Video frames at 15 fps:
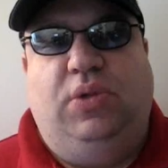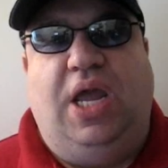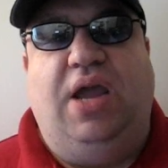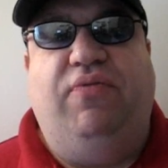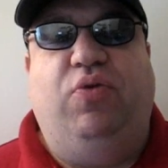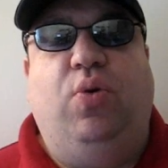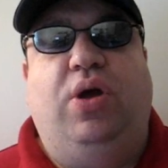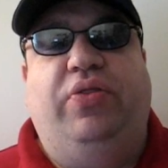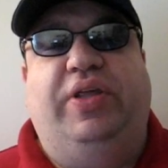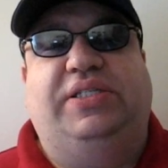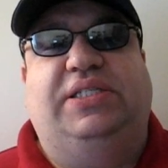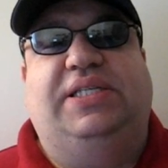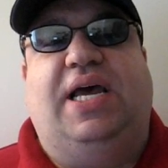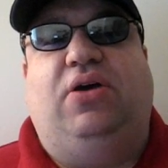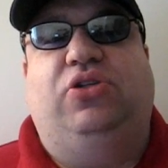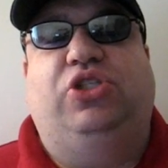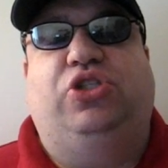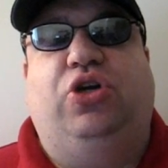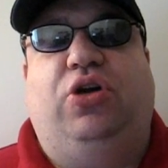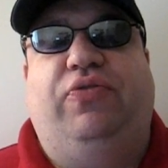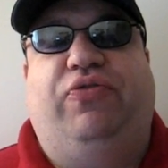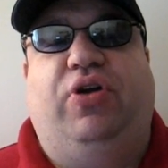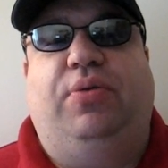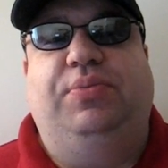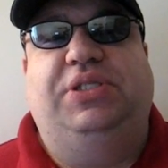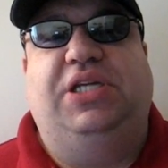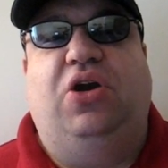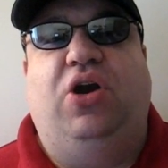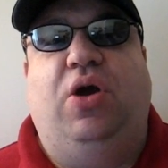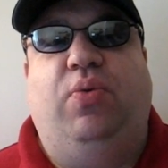Hey everyone, this is Alan Stern from
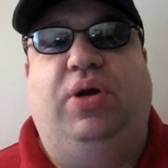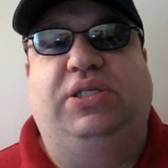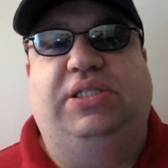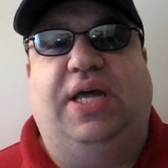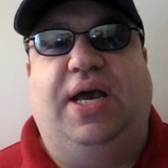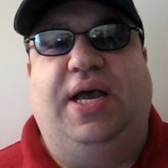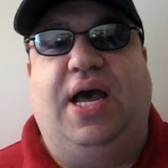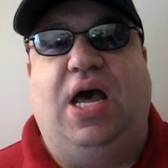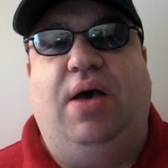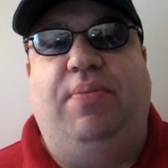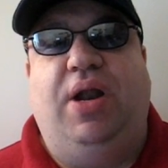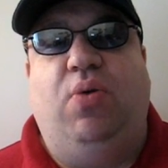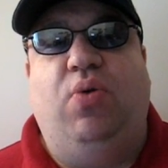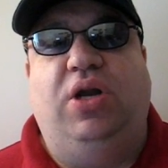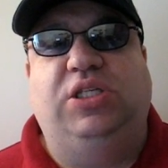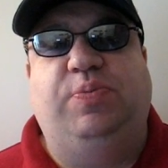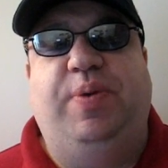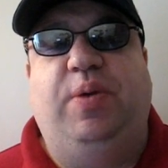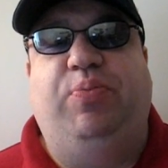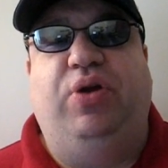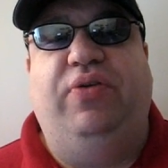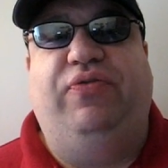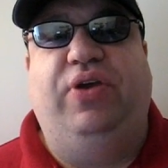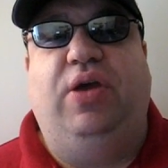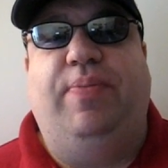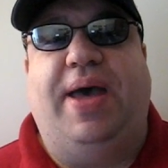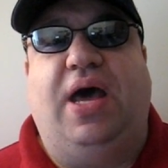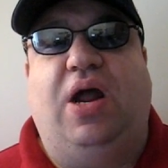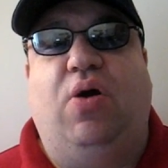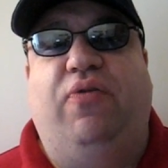CenterNetworks.com, and I want to speak briefly
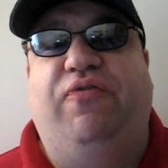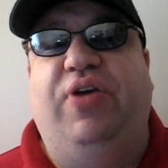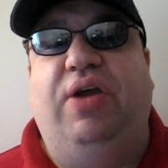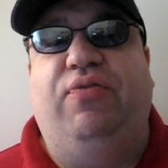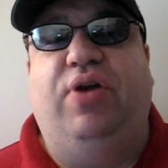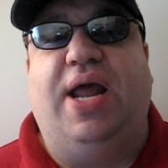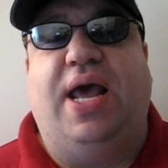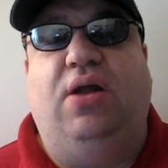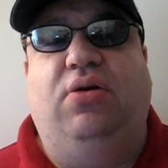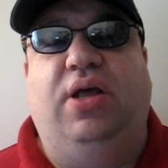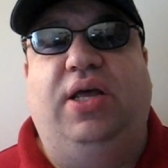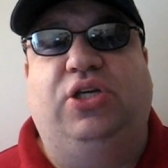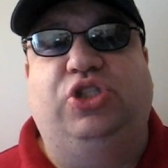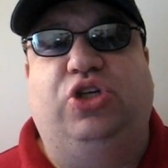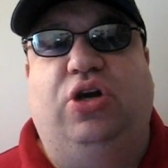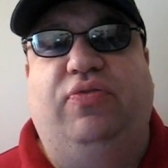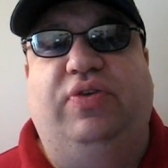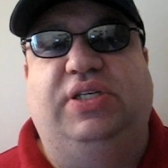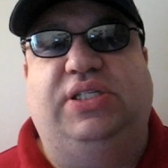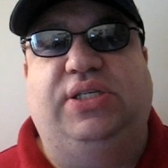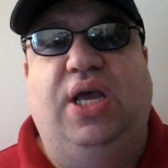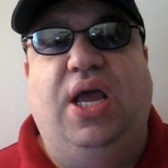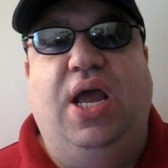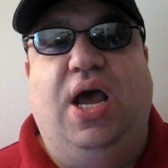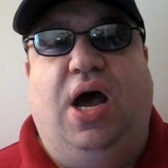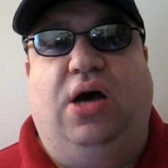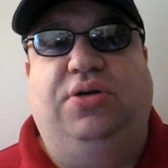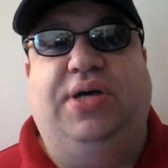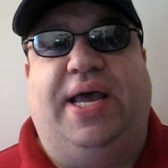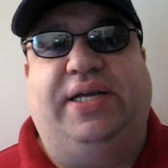about our favorite analytics service,
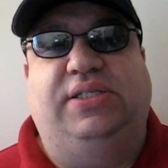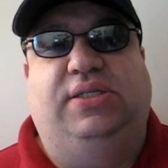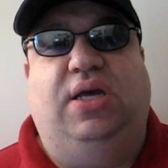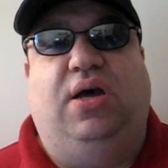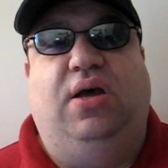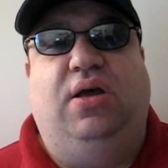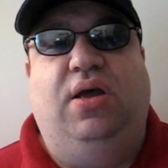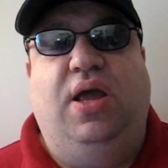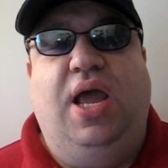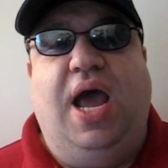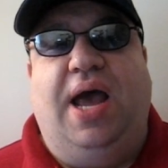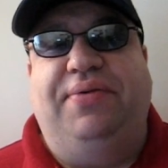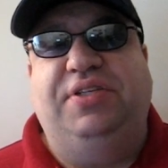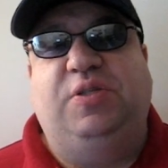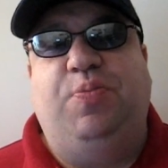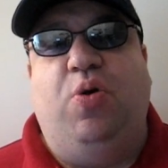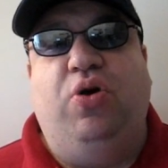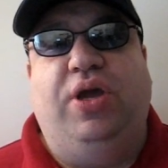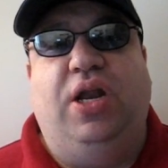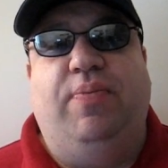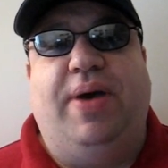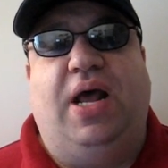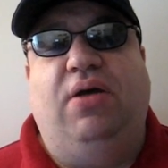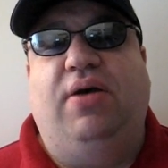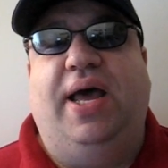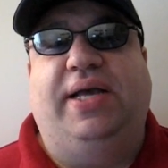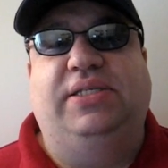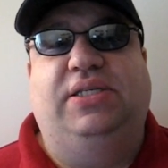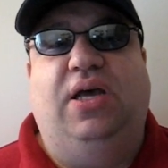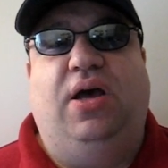Alexa. I've spoken about
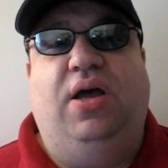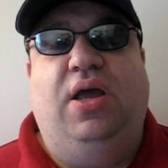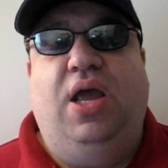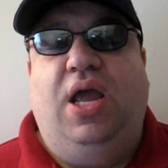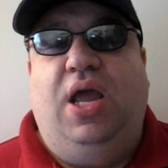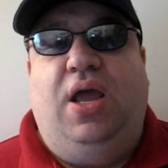Alexa